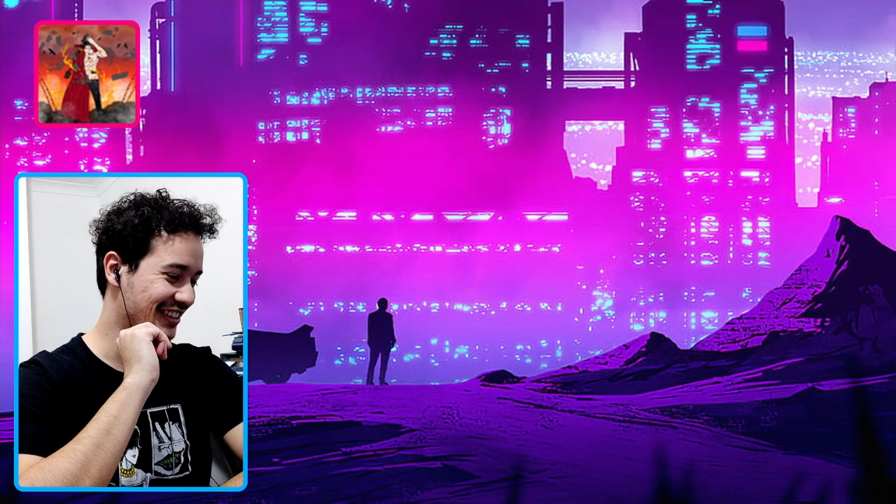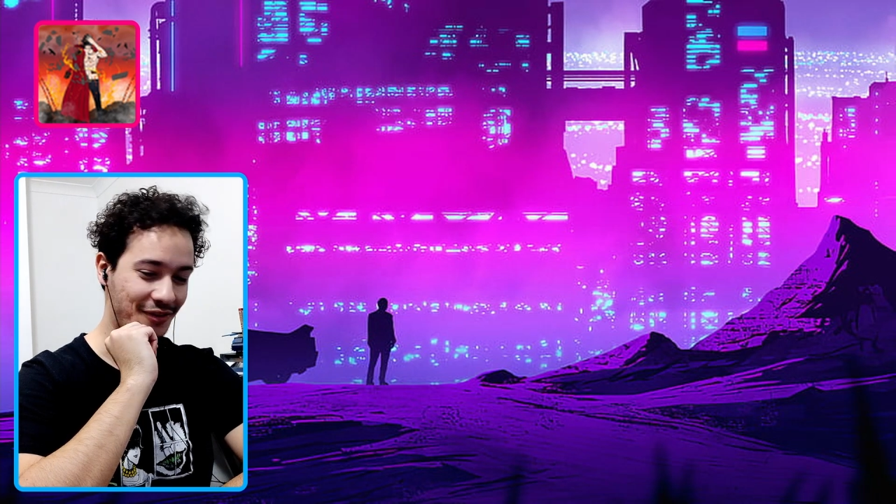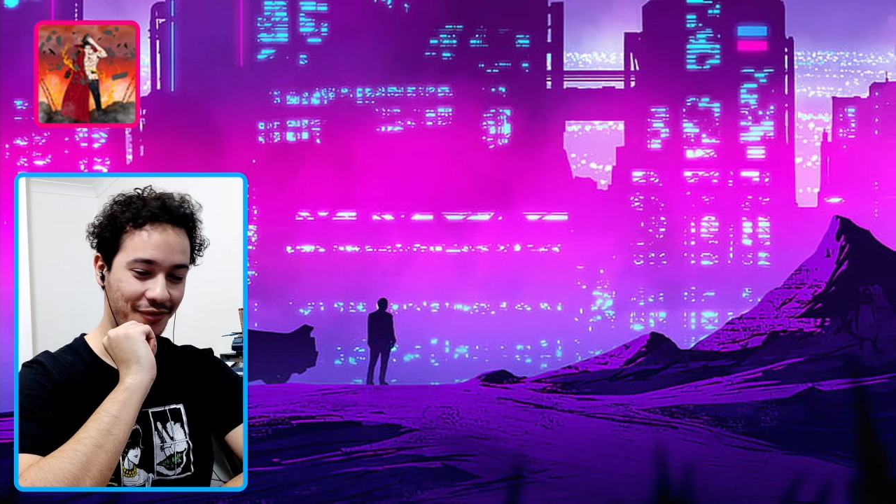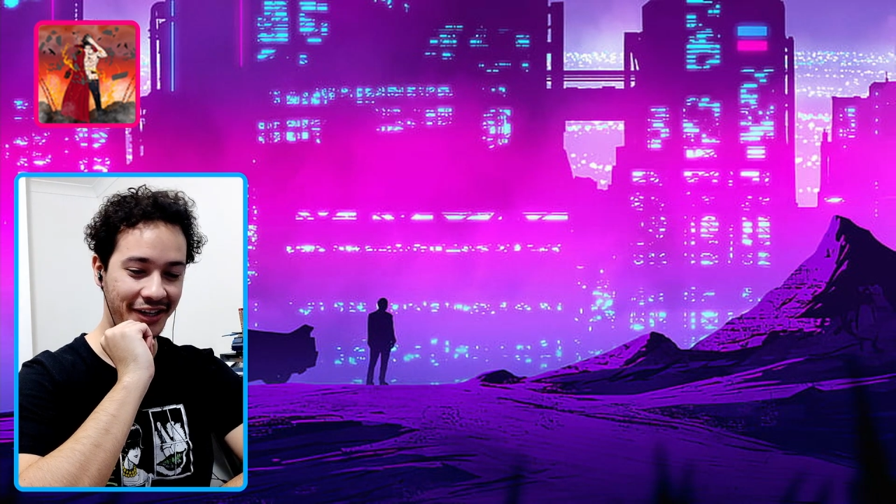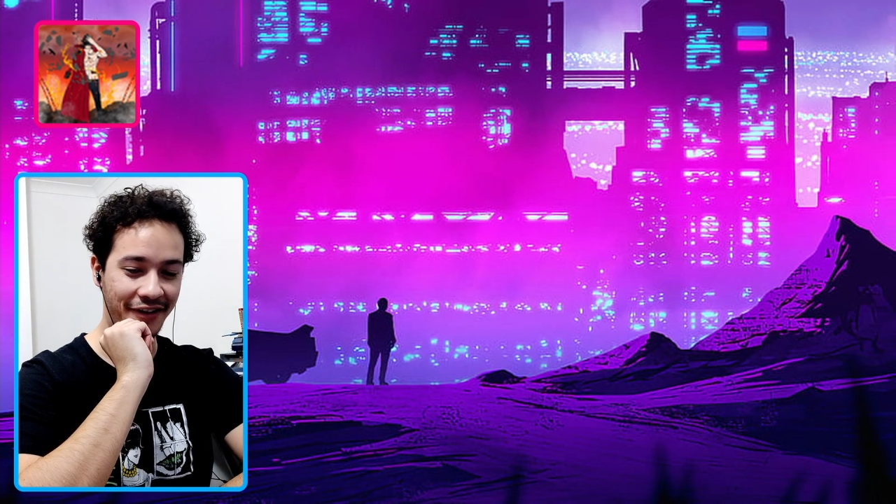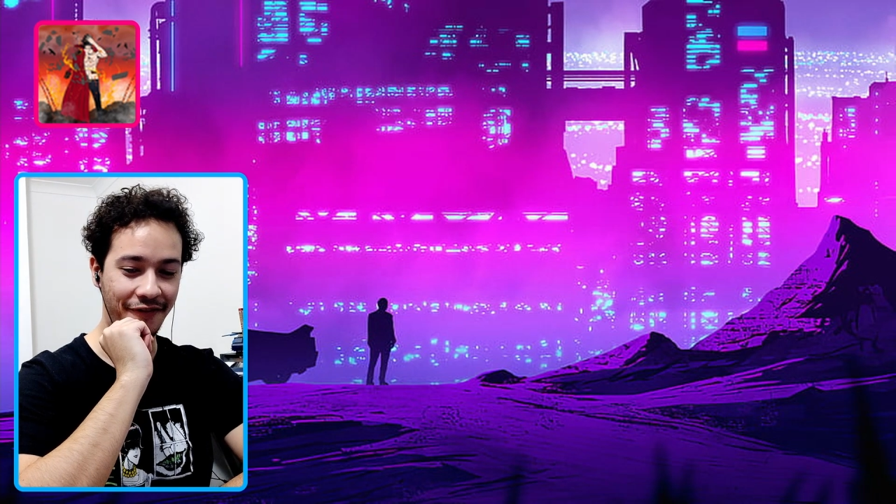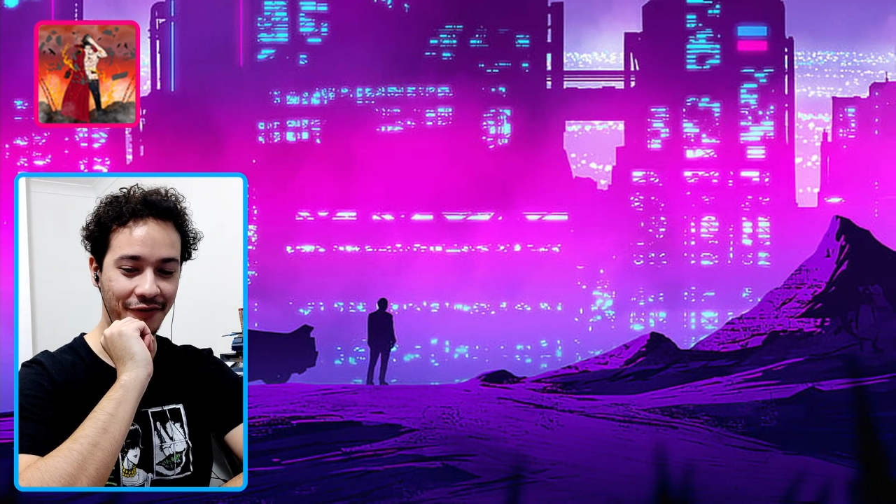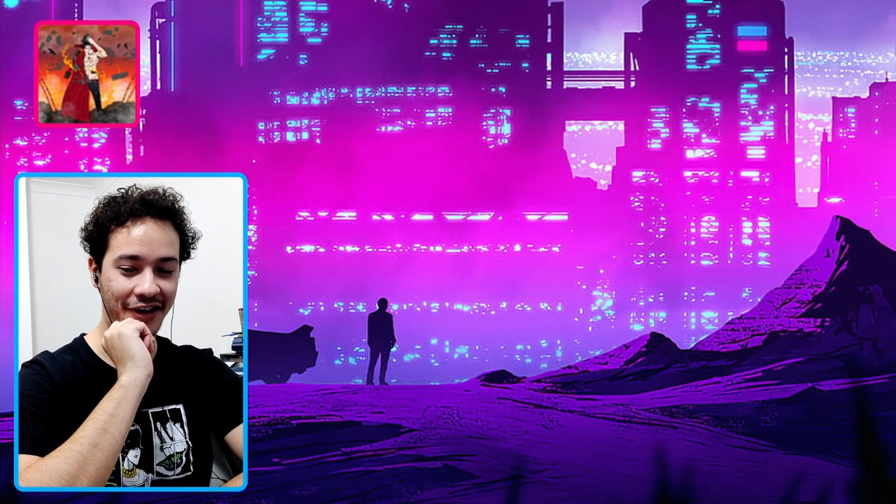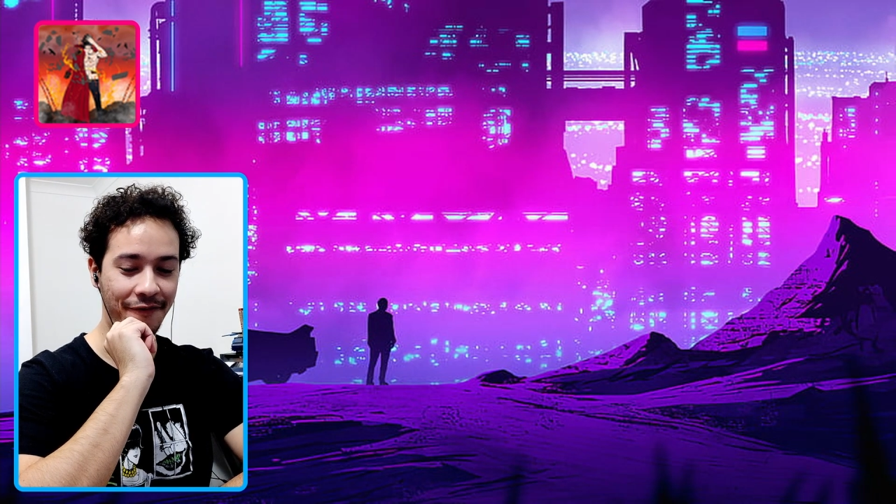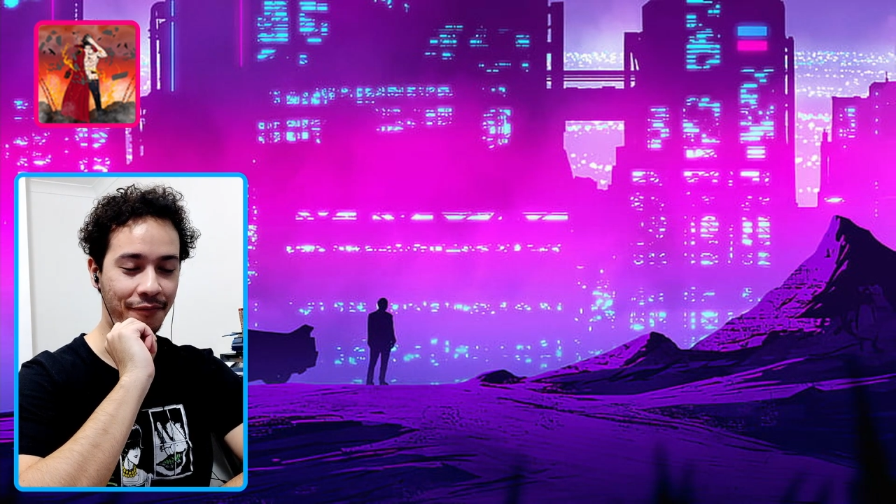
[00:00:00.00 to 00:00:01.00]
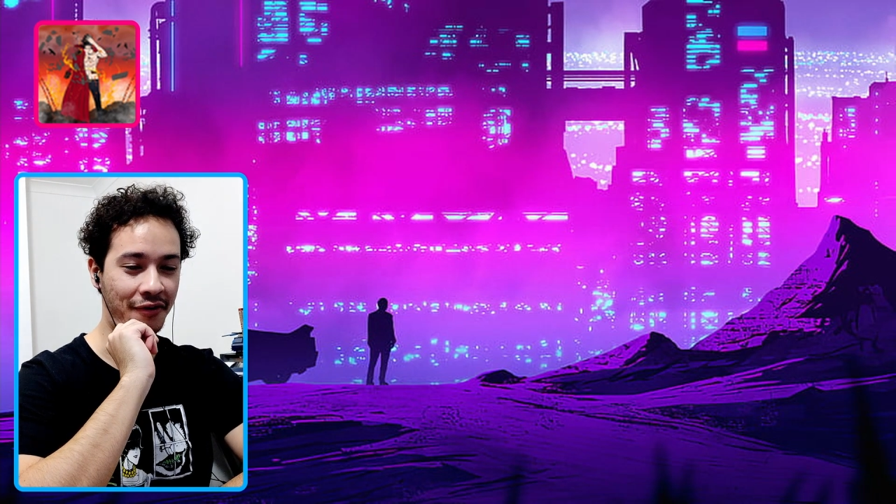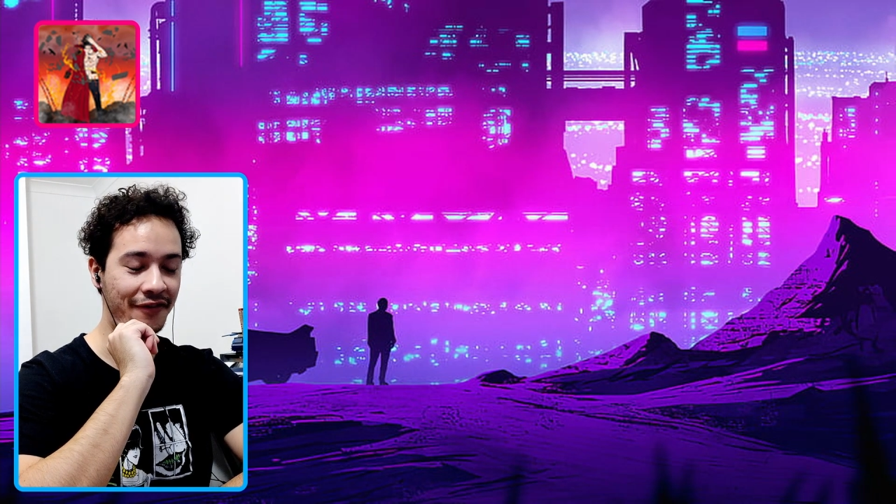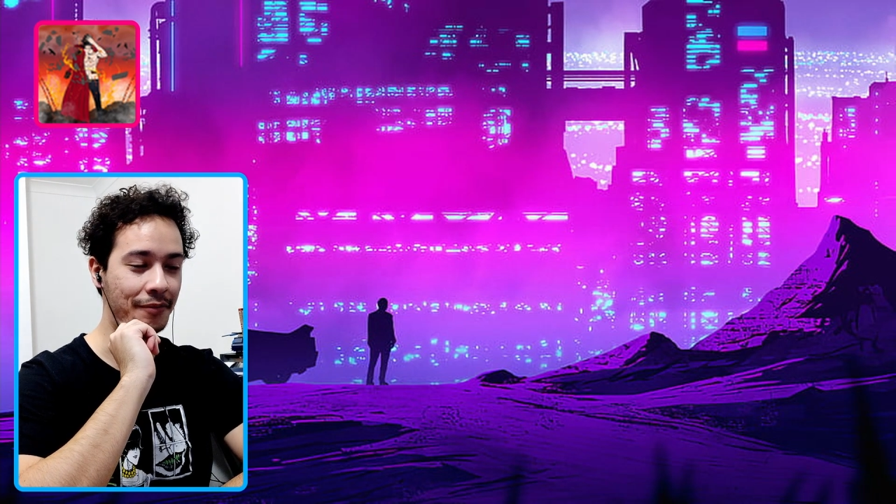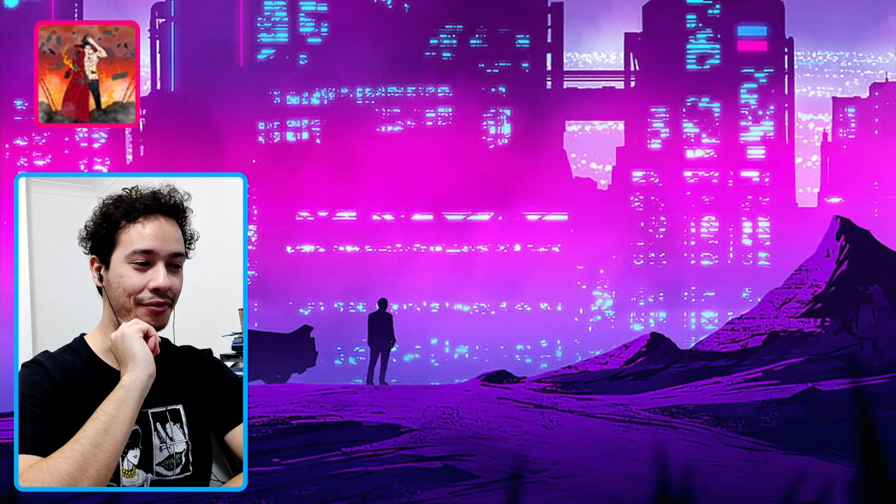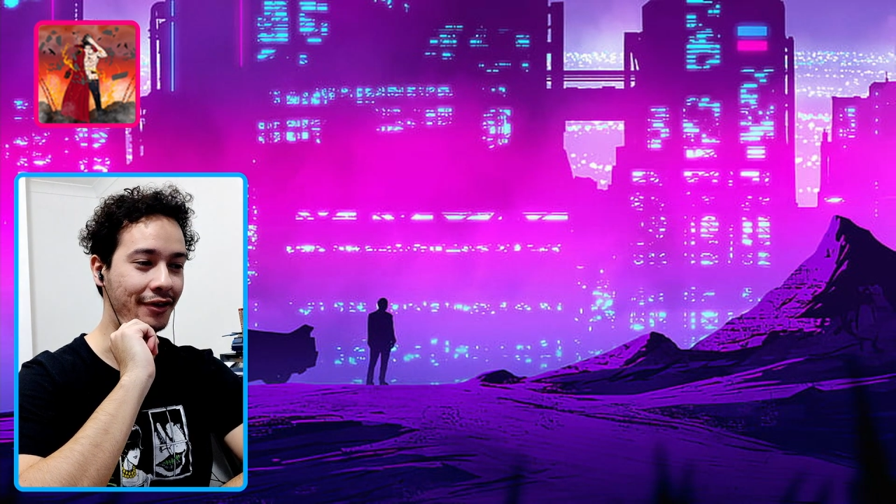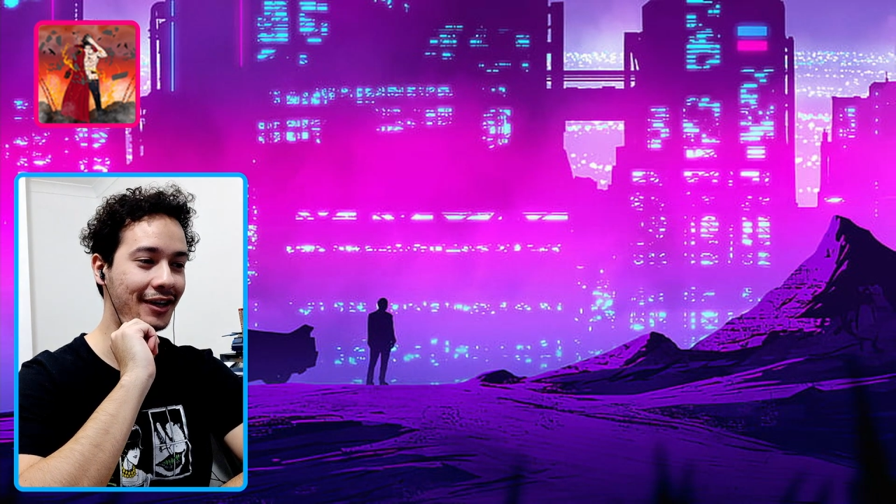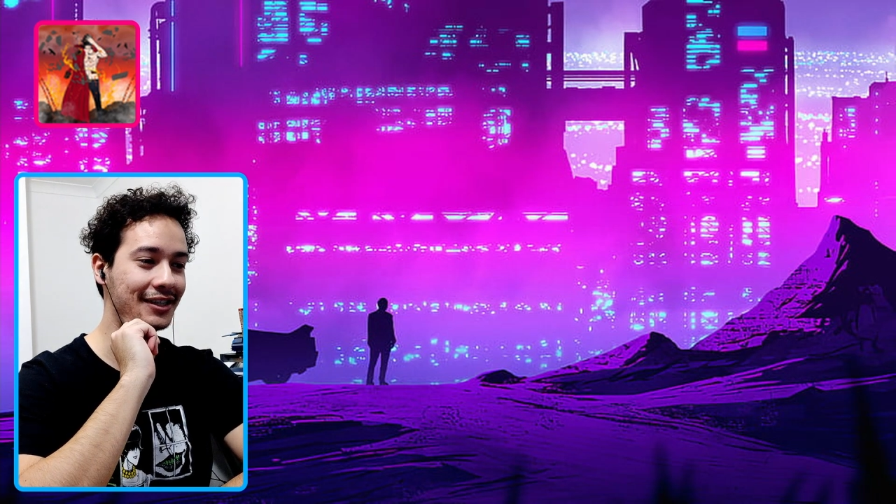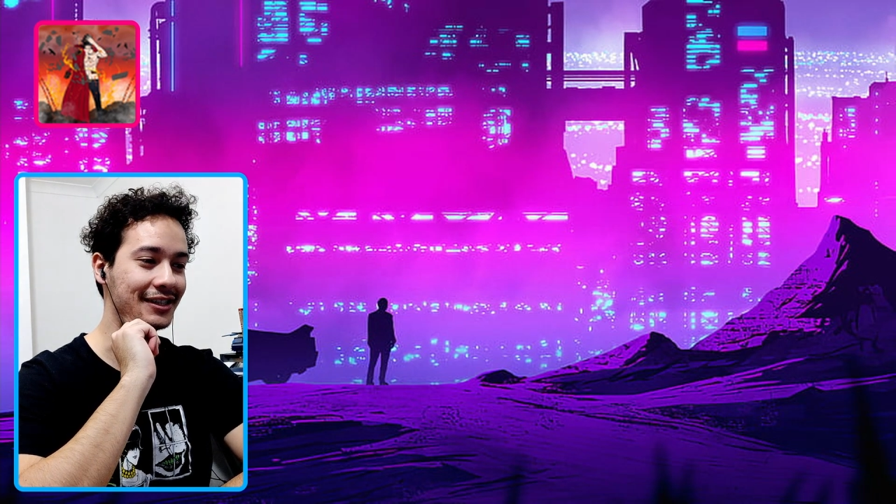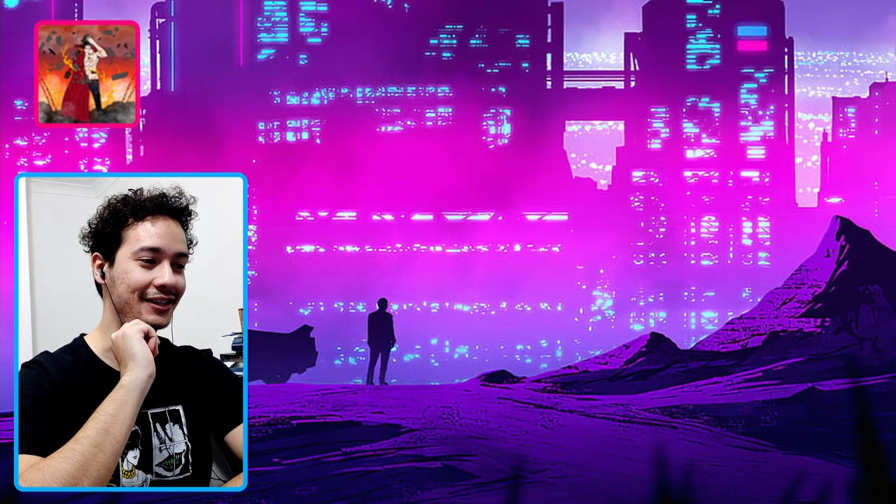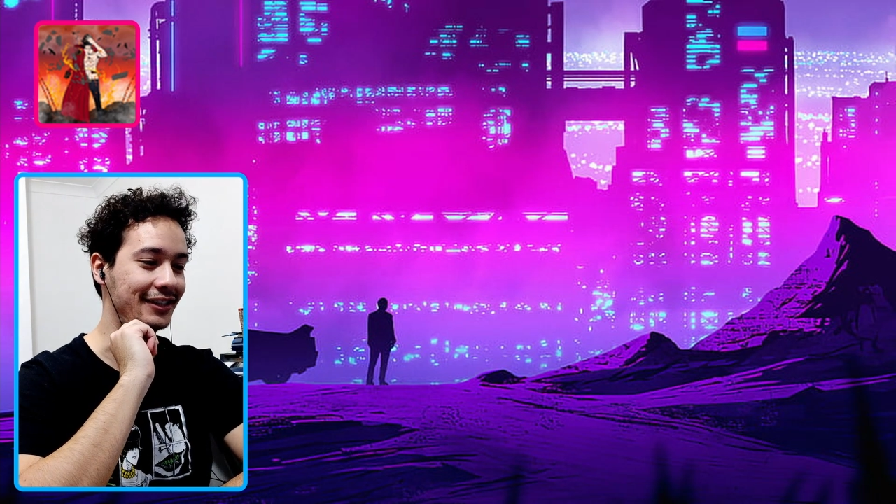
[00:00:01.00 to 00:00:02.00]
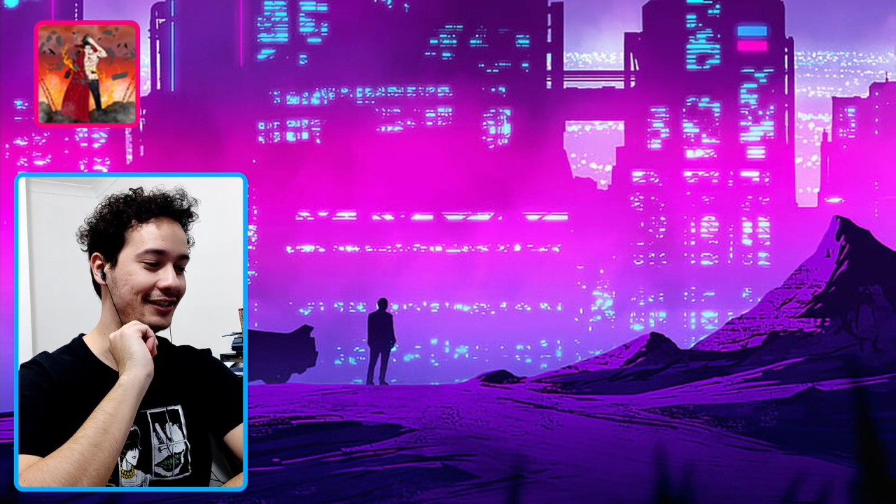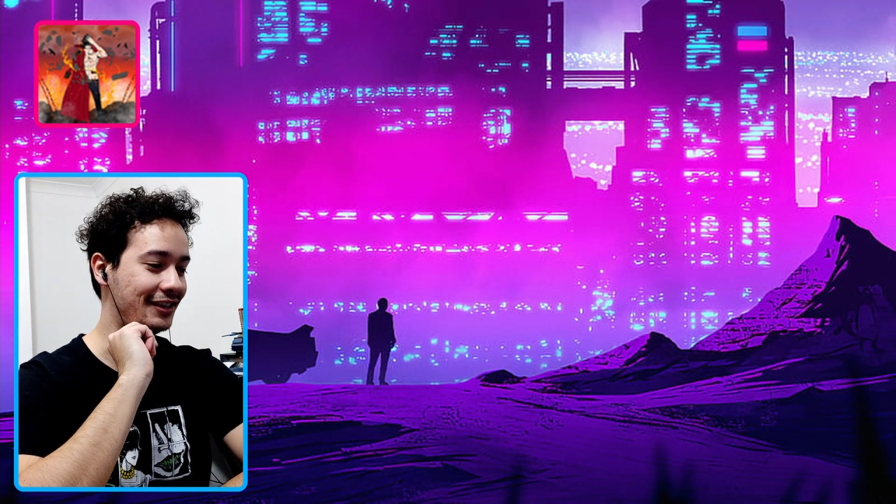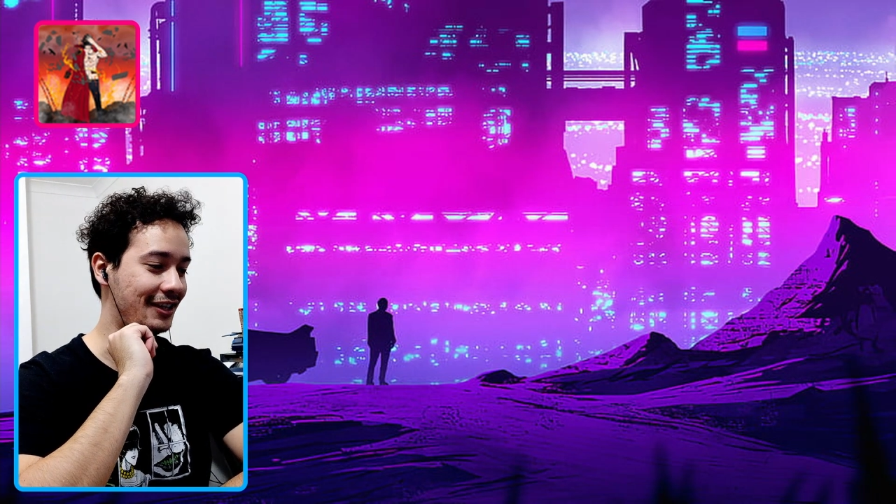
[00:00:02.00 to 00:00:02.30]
We have proven products in it.